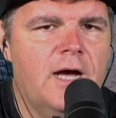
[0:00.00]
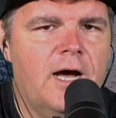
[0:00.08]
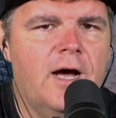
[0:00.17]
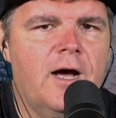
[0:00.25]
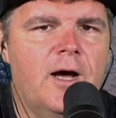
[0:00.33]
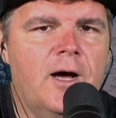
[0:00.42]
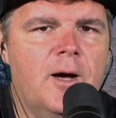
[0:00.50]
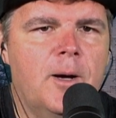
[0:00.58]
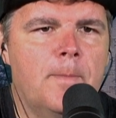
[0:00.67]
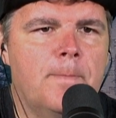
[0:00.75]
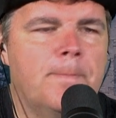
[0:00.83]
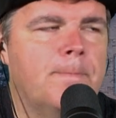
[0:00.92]

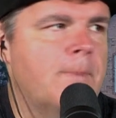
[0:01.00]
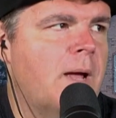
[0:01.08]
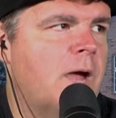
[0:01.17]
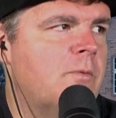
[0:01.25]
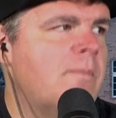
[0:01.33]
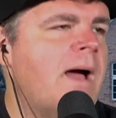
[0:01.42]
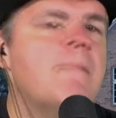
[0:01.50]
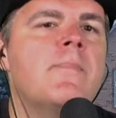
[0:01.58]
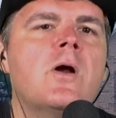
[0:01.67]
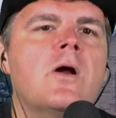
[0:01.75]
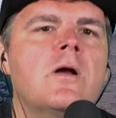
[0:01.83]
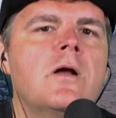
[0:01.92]
And
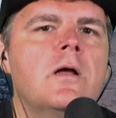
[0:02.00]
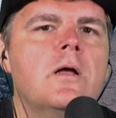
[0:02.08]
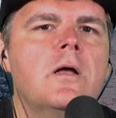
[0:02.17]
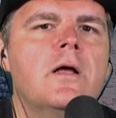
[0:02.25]
remember,